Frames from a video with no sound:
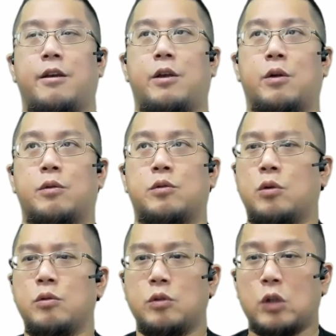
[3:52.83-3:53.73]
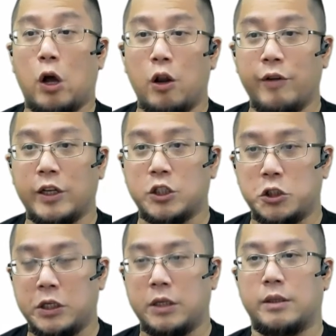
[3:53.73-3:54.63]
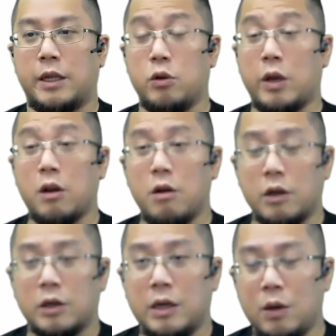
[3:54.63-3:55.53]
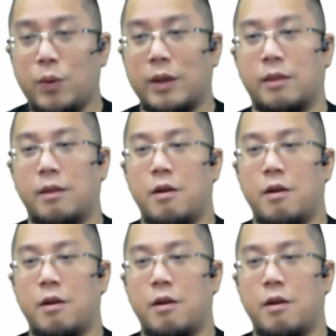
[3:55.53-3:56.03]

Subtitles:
You know, don't tolerate shit that you cannot agree with